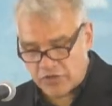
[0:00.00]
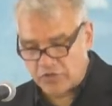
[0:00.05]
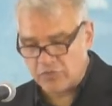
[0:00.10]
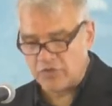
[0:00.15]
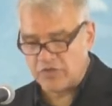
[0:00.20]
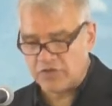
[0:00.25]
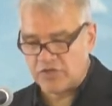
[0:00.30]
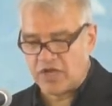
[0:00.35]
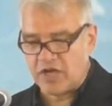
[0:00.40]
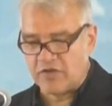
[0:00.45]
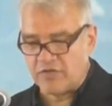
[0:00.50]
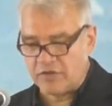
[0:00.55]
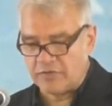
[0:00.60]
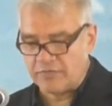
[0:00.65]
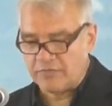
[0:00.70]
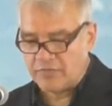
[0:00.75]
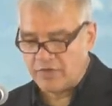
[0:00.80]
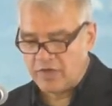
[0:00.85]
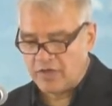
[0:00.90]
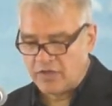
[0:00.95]

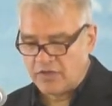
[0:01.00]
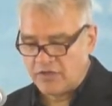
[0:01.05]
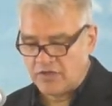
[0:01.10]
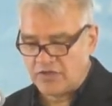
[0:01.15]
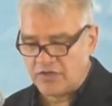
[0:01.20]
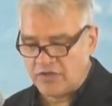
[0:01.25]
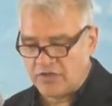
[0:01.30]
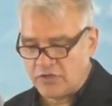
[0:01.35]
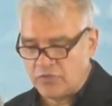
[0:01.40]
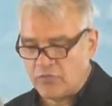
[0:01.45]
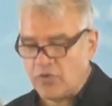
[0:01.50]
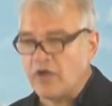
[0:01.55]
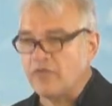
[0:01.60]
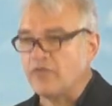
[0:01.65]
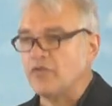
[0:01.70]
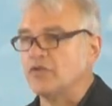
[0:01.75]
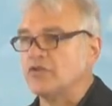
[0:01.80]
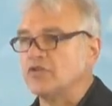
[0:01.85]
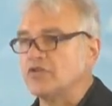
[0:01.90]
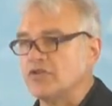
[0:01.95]
3:7, this is in
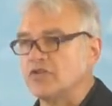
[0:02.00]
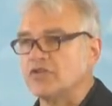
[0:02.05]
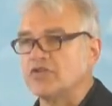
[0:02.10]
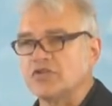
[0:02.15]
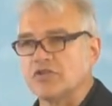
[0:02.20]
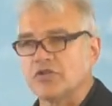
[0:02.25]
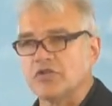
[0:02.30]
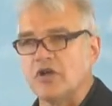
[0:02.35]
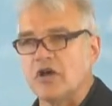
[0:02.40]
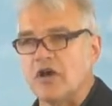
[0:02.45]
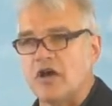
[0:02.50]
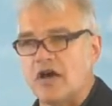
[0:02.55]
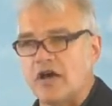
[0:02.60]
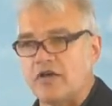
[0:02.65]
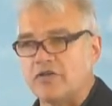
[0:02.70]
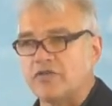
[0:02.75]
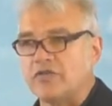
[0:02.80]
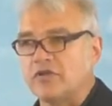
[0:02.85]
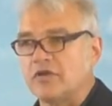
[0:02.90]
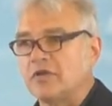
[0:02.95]
reference to
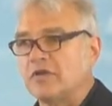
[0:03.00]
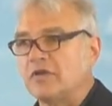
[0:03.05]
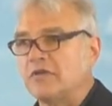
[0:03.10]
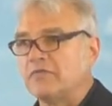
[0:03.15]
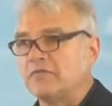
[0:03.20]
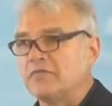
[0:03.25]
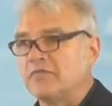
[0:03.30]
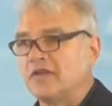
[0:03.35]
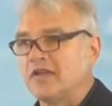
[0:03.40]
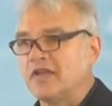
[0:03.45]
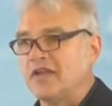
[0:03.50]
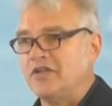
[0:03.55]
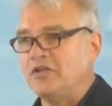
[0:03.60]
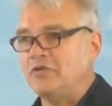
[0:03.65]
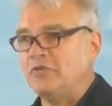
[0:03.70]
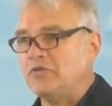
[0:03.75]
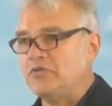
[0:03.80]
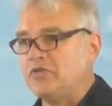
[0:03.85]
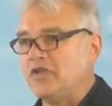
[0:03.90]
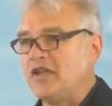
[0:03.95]
sloth,
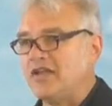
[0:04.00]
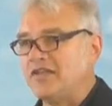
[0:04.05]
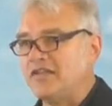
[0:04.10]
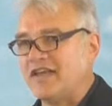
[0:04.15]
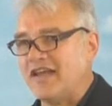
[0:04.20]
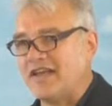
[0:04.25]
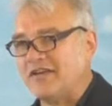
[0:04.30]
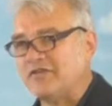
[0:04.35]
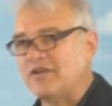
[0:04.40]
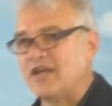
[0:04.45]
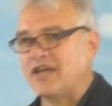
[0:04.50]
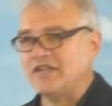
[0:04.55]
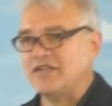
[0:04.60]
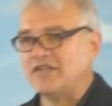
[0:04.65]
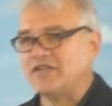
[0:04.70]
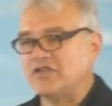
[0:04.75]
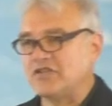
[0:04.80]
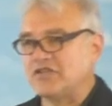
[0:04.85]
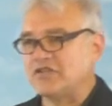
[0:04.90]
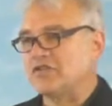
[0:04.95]
and you would think that, okay,
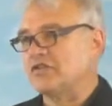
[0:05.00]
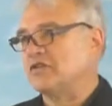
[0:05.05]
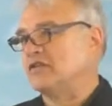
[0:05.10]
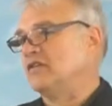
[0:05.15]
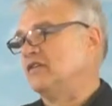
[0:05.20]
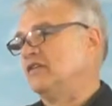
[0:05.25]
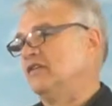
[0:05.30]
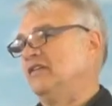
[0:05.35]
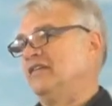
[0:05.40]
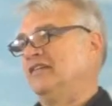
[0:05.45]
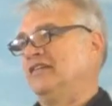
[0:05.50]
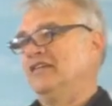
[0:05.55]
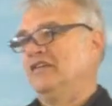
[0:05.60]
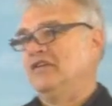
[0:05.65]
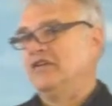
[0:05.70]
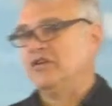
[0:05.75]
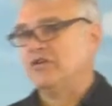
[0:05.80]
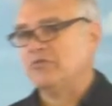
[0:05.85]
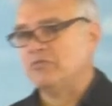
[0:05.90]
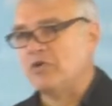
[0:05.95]
this is,
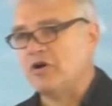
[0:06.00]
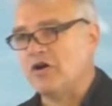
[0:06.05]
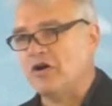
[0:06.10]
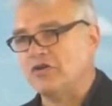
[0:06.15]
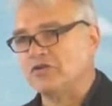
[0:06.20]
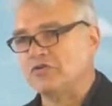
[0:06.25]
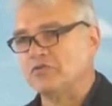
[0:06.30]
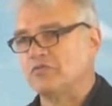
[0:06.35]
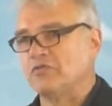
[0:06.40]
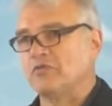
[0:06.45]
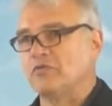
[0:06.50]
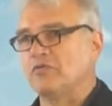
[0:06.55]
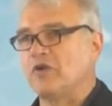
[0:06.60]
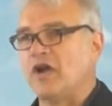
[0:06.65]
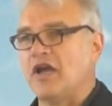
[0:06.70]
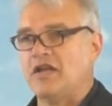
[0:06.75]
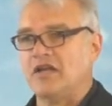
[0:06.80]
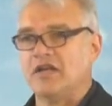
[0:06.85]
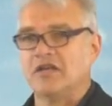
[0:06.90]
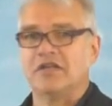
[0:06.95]
you know, Paul's
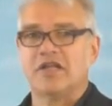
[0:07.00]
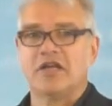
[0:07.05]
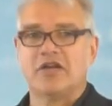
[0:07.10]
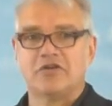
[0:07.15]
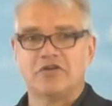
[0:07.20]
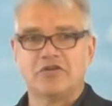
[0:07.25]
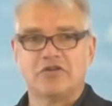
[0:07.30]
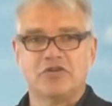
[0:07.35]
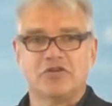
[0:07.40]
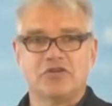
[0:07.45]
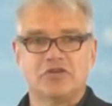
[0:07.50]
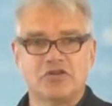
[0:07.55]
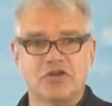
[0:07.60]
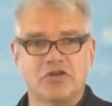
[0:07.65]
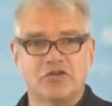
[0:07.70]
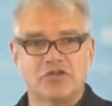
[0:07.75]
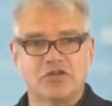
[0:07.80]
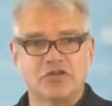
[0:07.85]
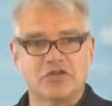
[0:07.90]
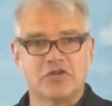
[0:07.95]
writing a letter to the
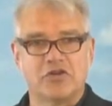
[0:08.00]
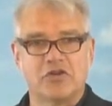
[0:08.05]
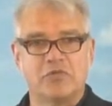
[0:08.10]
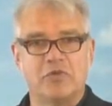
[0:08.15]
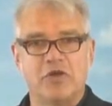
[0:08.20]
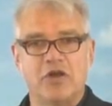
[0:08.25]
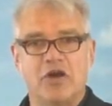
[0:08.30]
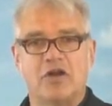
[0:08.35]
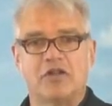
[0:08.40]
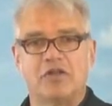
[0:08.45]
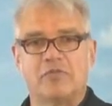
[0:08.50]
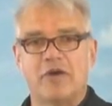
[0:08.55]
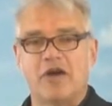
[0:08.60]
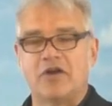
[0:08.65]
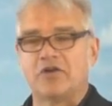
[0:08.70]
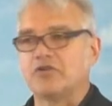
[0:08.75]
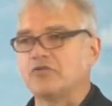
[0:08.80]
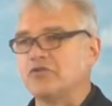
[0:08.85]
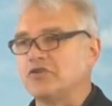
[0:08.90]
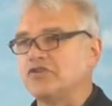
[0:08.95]
church. It's going to be all
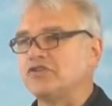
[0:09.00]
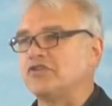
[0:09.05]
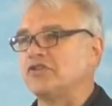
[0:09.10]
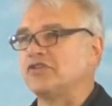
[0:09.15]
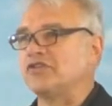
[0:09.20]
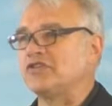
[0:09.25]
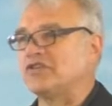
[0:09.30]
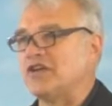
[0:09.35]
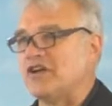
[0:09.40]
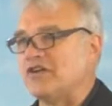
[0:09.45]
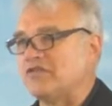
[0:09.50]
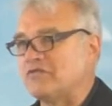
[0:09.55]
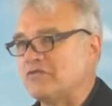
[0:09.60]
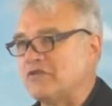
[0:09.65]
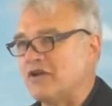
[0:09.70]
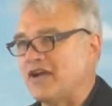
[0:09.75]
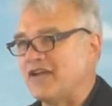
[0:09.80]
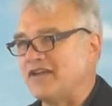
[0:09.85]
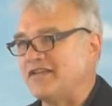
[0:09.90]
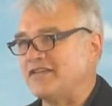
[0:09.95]
about Christian stuff,
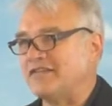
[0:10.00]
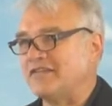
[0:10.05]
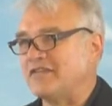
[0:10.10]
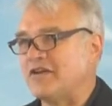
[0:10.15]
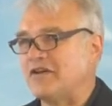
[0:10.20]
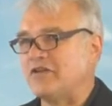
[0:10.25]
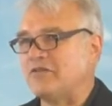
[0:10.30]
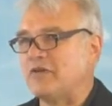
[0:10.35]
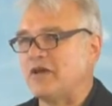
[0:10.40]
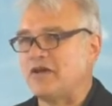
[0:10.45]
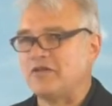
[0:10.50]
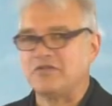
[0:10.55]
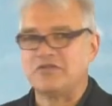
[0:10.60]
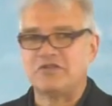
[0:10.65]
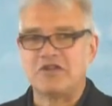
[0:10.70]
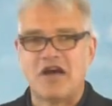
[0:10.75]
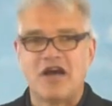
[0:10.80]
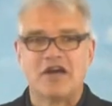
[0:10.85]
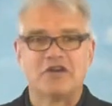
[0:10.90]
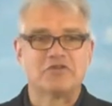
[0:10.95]
right? All
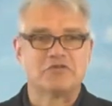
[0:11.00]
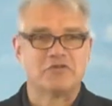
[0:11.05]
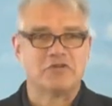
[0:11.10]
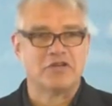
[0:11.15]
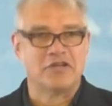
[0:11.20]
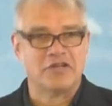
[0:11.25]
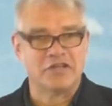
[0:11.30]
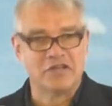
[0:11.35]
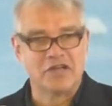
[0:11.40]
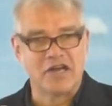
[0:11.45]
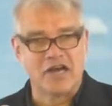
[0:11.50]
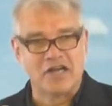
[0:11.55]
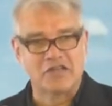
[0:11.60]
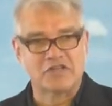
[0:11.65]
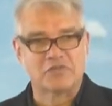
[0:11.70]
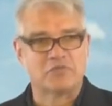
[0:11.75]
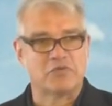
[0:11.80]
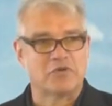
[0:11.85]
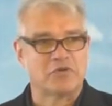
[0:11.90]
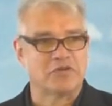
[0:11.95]
about doctrine and
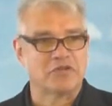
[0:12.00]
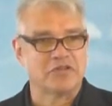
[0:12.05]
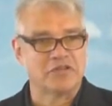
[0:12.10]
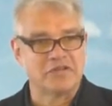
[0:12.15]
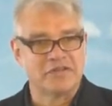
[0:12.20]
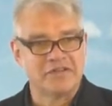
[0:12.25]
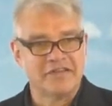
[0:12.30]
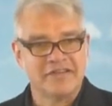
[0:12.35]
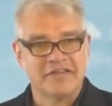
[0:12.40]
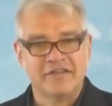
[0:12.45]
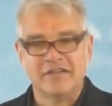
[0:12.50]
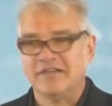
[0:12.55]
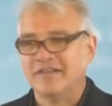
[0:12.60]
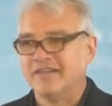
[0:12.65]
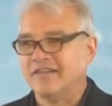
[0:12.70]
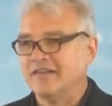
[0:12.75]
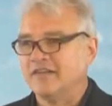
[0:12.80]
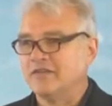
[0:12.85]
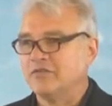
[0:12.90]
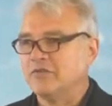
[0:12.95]
gospel. And
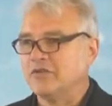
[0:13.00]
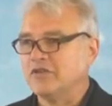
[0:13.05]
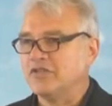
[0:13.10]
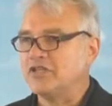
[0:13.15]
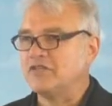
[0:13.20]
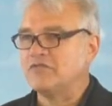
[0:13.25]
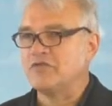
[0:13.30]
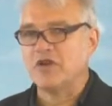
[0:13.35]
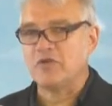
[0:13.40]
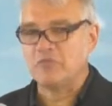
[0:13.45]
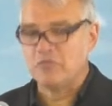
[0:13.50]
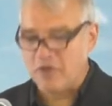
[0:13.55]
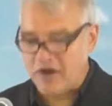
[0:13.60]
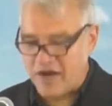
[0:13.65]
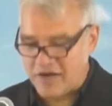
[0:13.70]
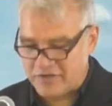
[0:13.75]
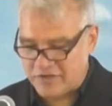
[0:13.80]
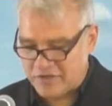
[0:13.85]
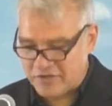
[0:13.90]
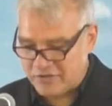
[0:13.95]
well, this is very
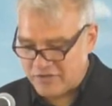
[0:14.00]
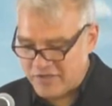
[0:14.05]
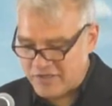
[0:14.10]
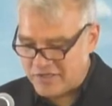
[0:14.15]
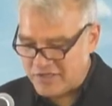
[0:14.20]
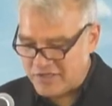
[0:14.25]
practical,